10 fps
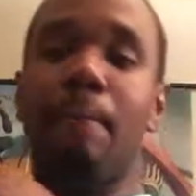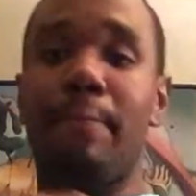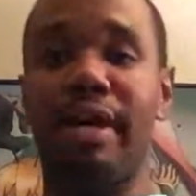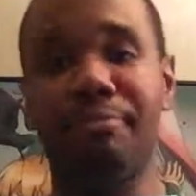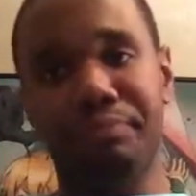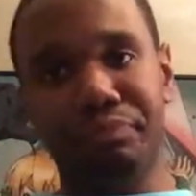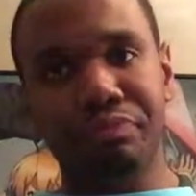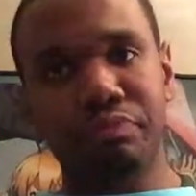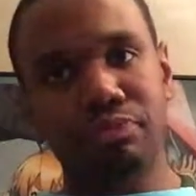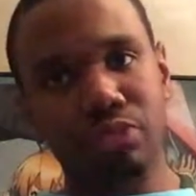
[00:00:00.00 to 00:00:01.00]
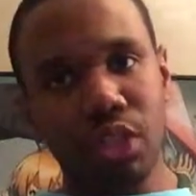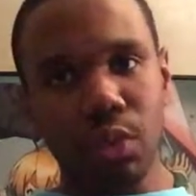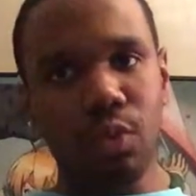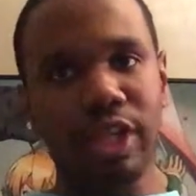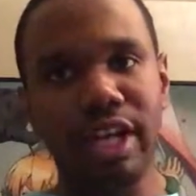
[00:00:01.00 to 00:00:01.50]
but
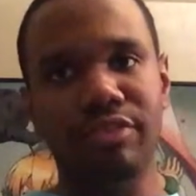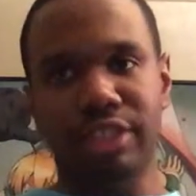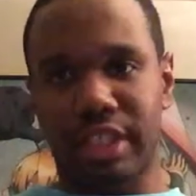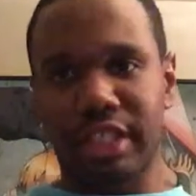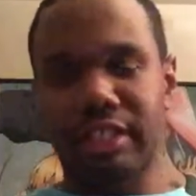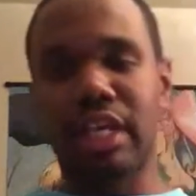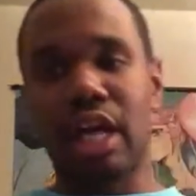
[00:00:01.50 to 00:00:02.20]
whatever it is,